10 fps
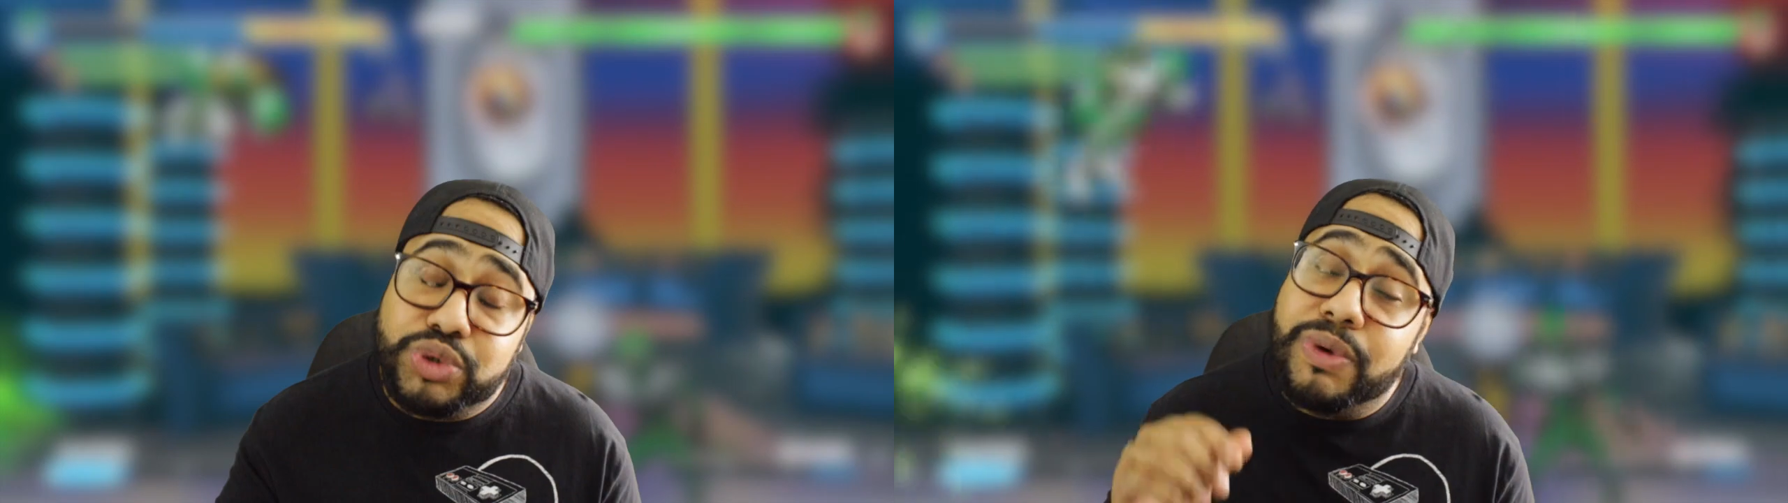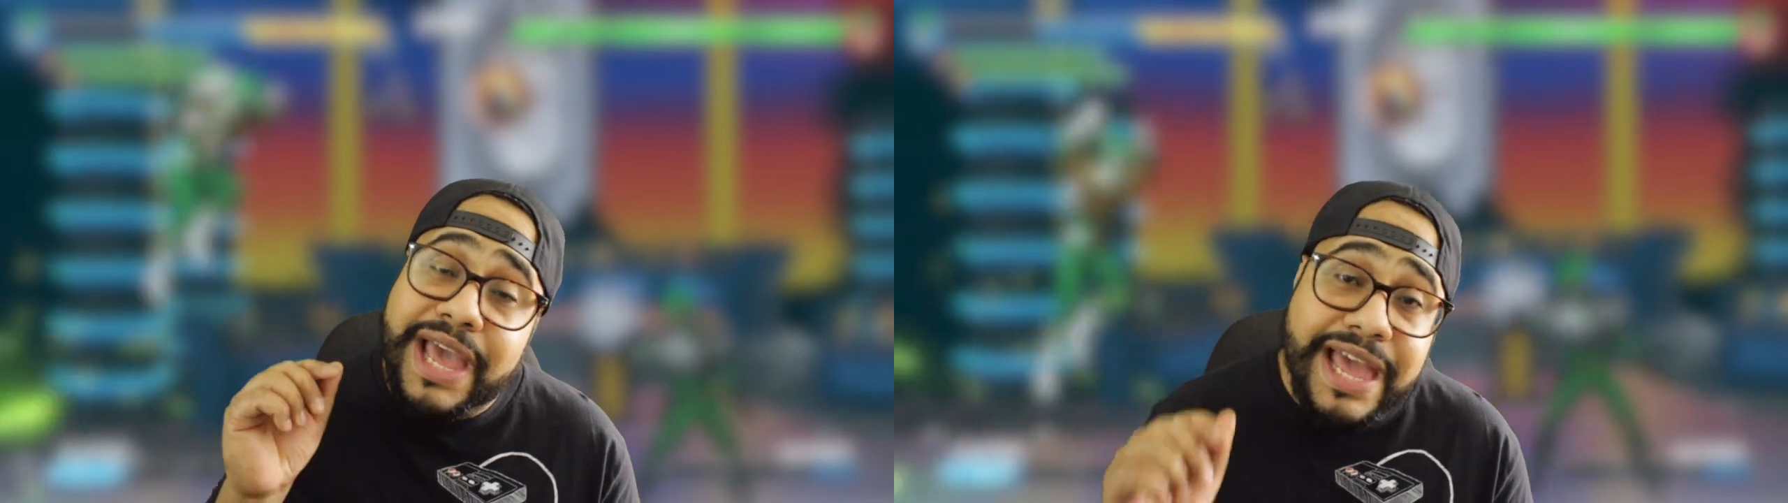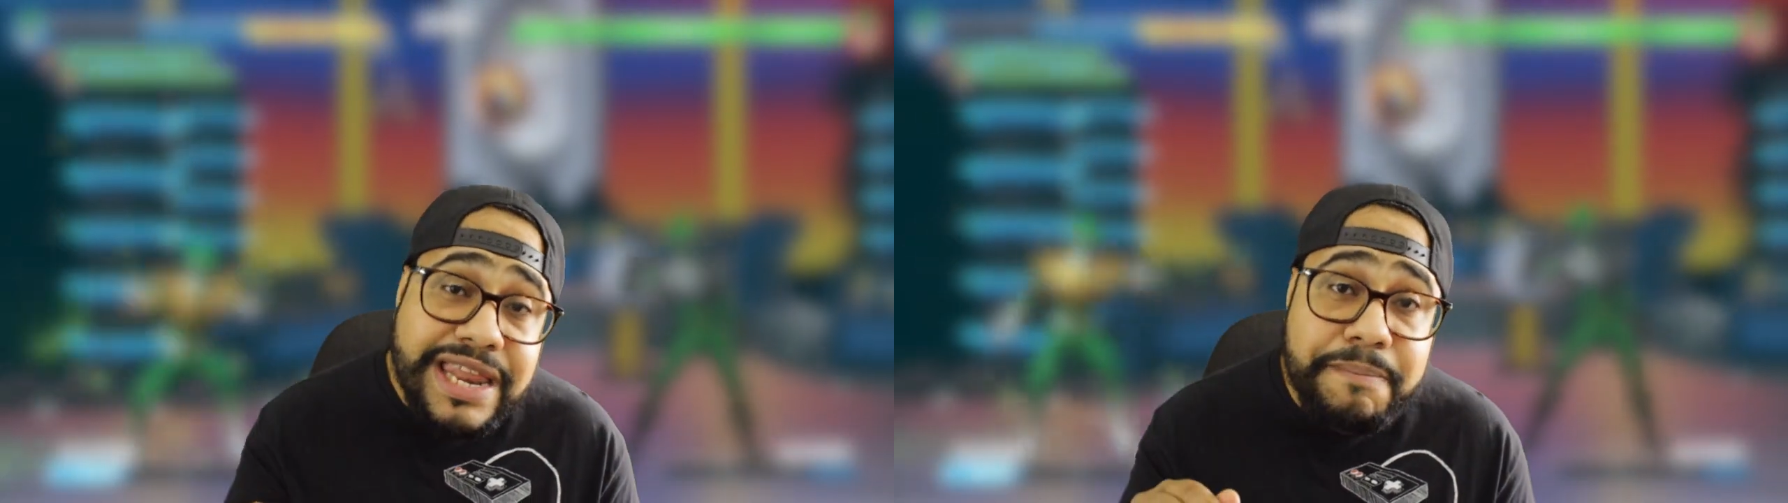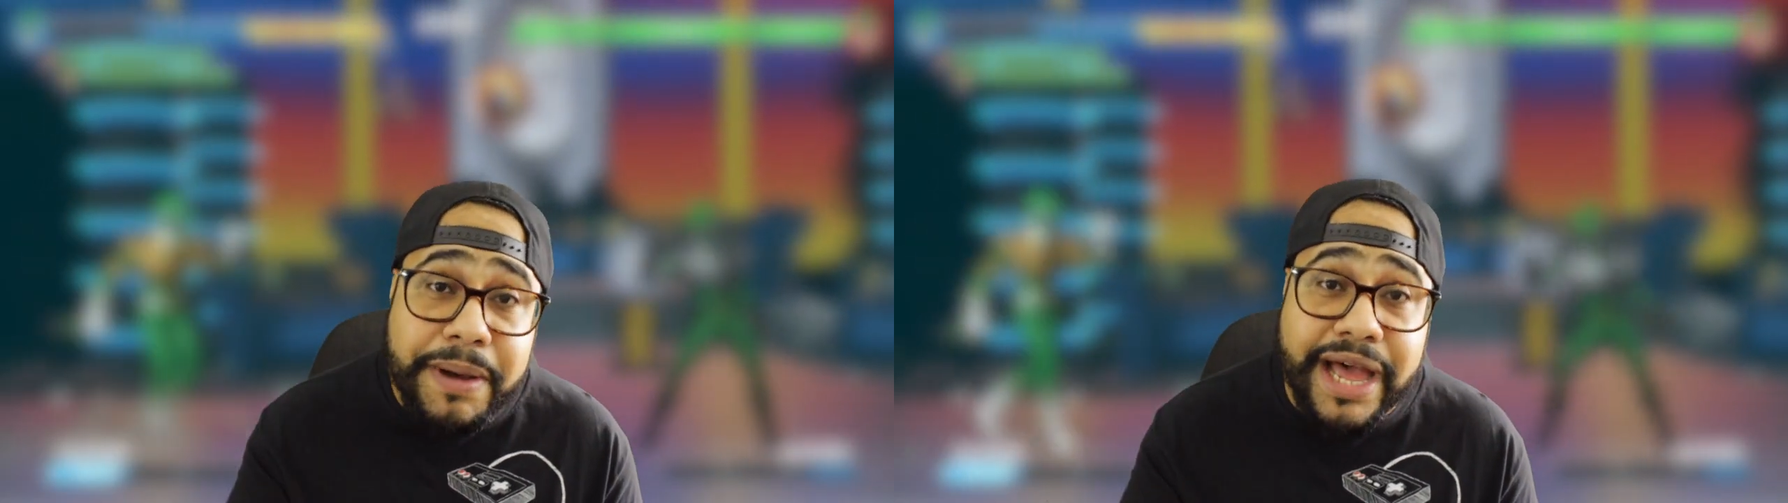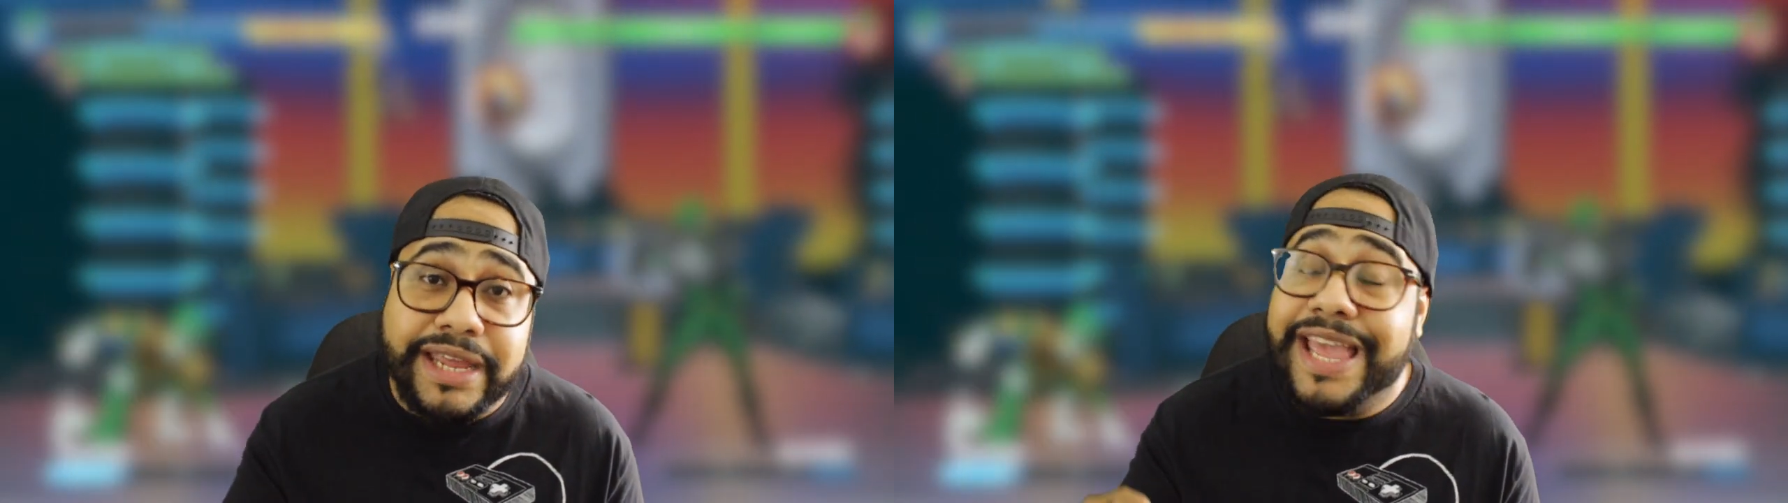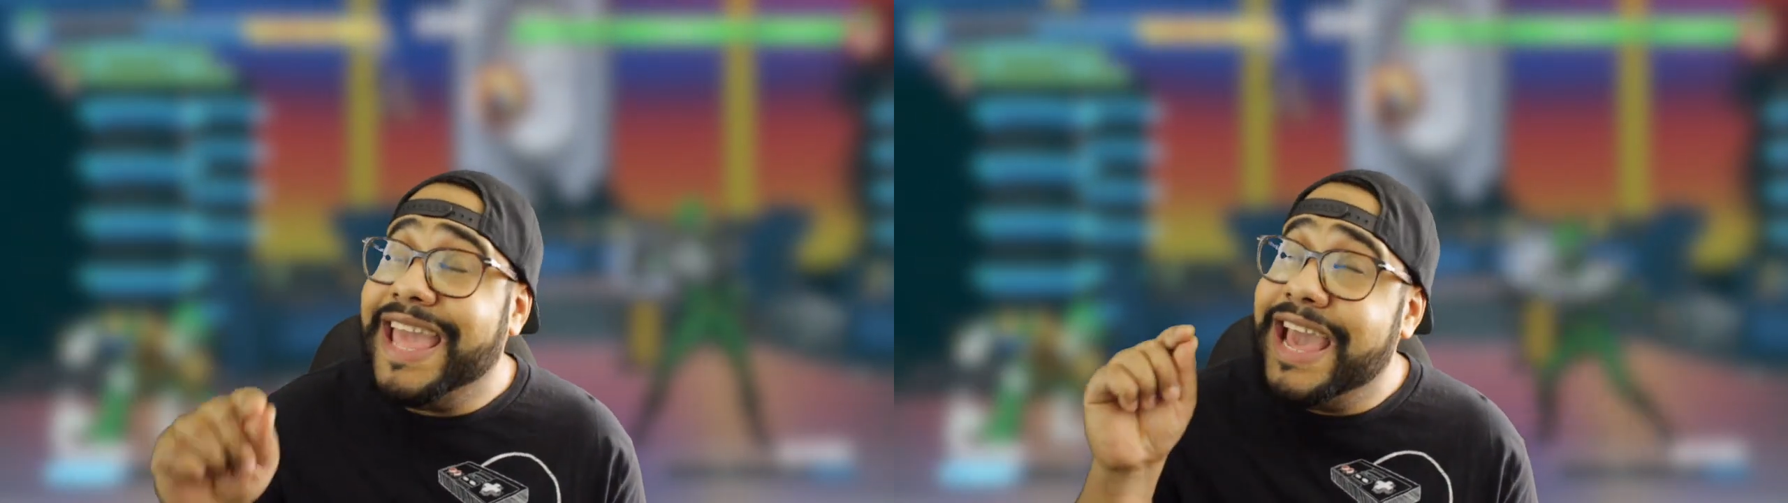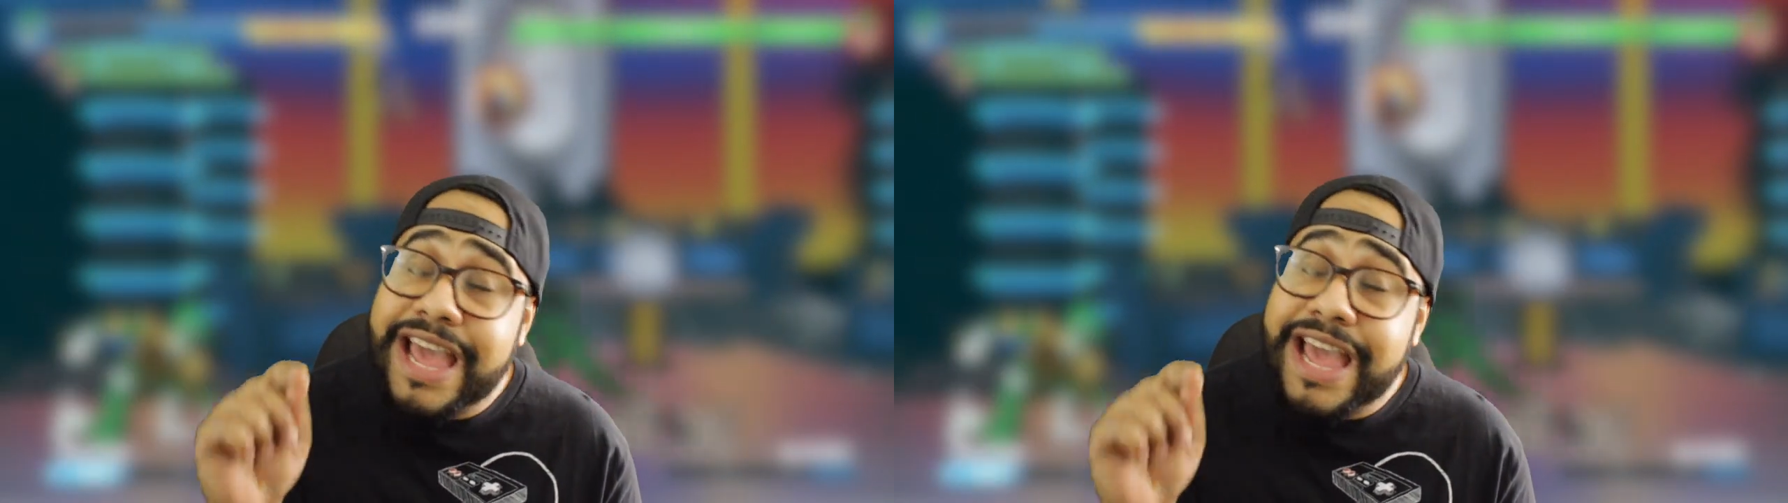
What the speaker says: to anybody